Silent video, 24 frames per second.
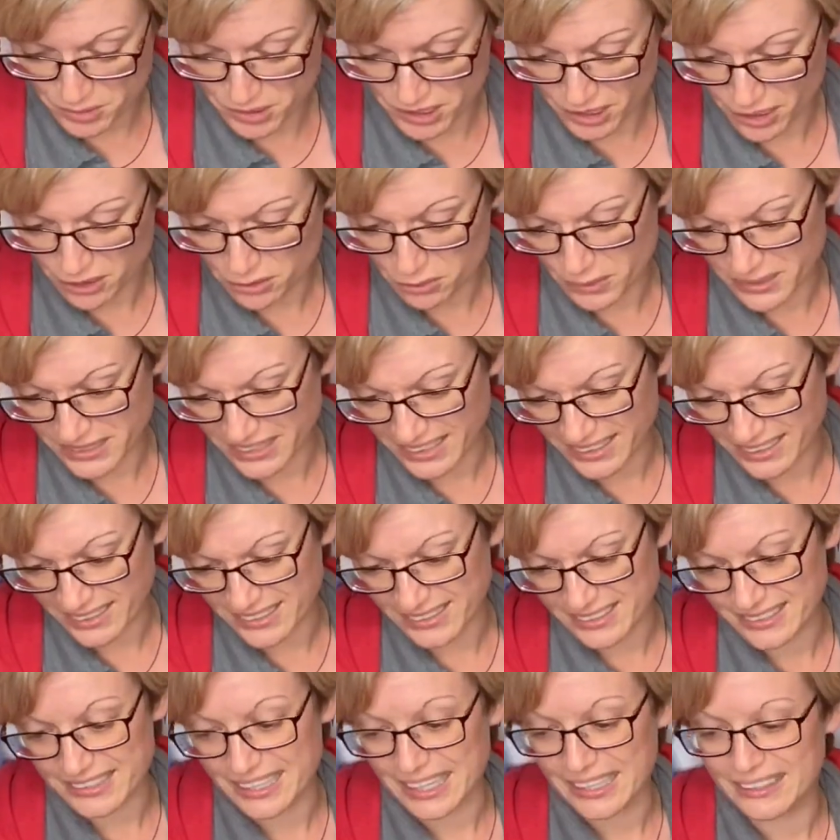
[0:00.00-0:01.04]
off. We tended
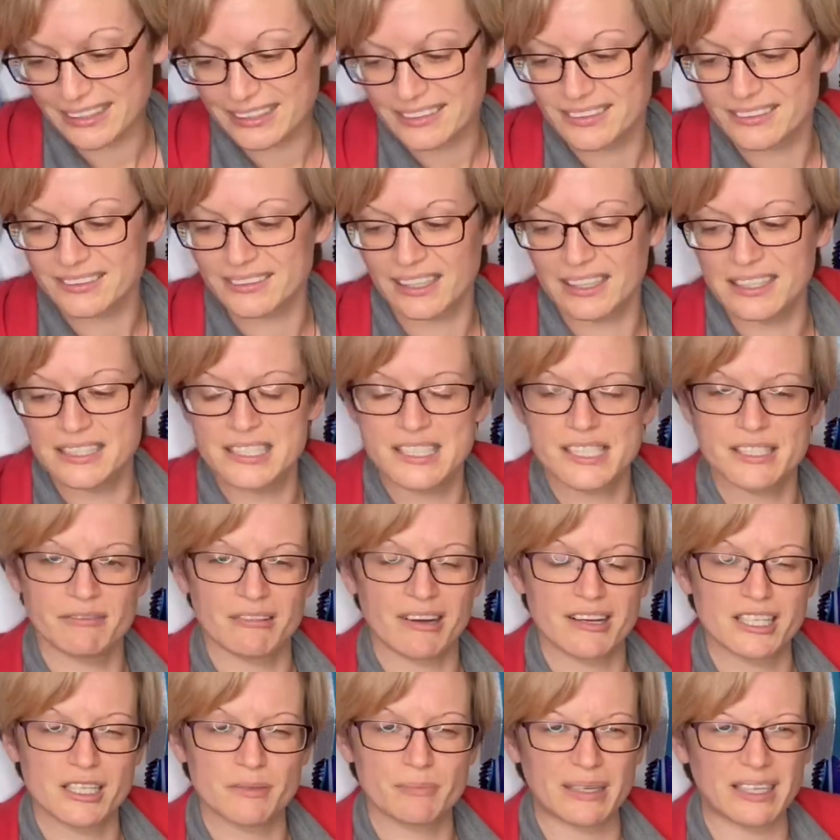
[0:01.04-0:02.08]
to get litter sizes
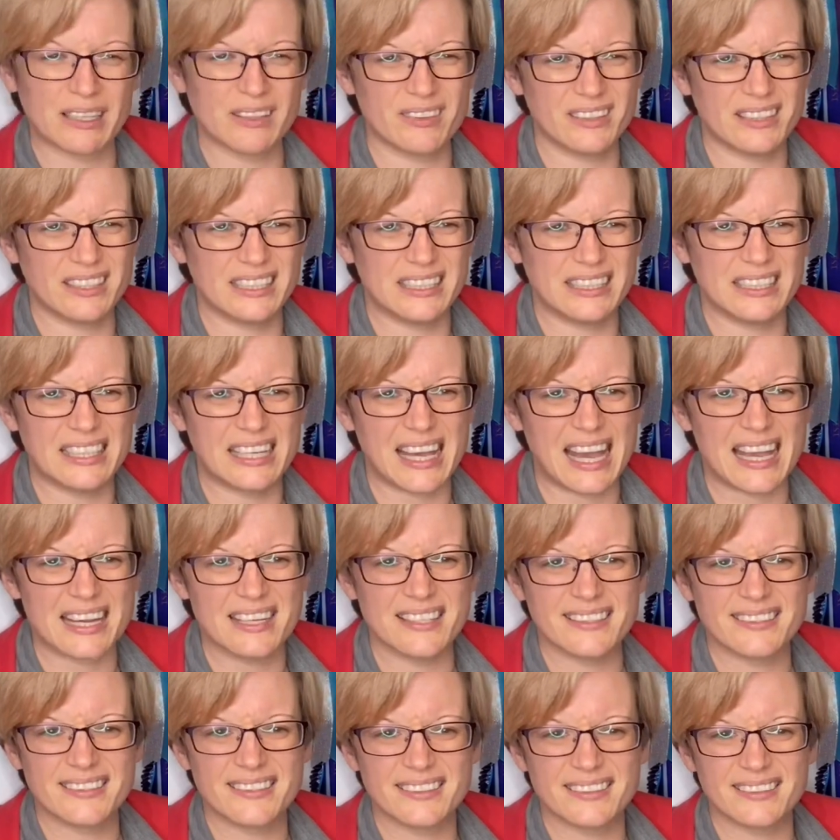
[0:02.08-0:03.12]
around about the
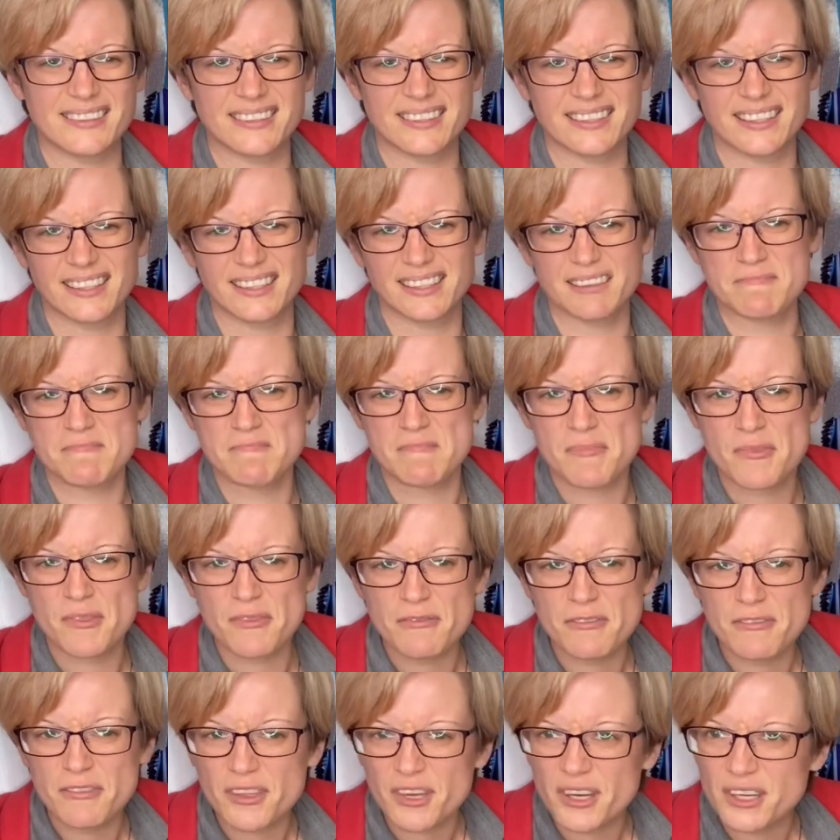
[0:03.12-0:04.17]
8 to
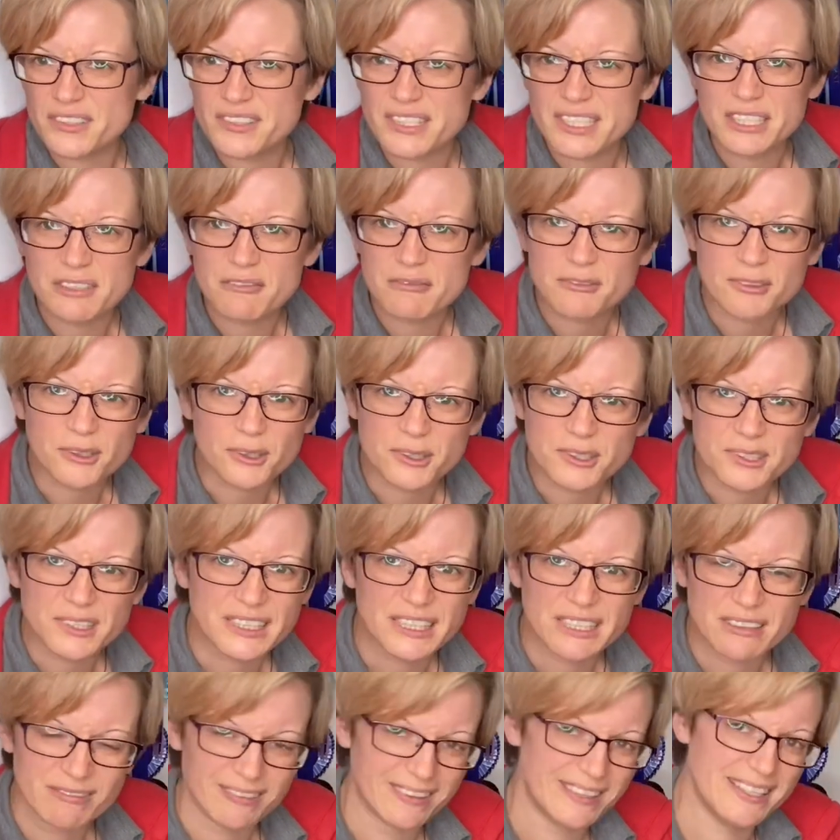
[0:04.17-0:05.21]
13,
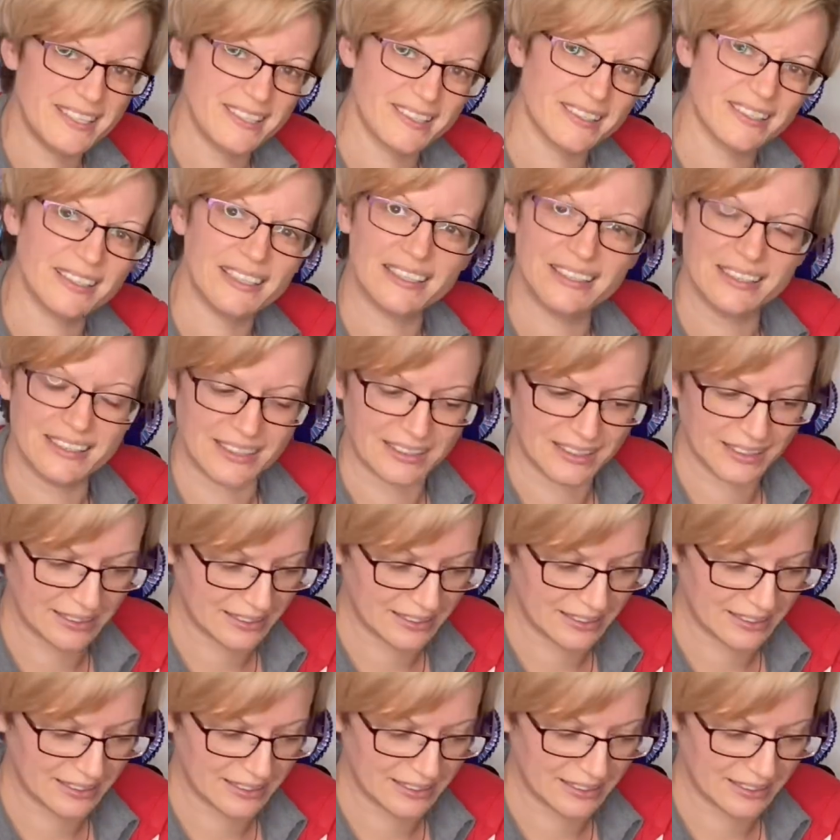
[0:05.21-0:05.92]
14 region in the early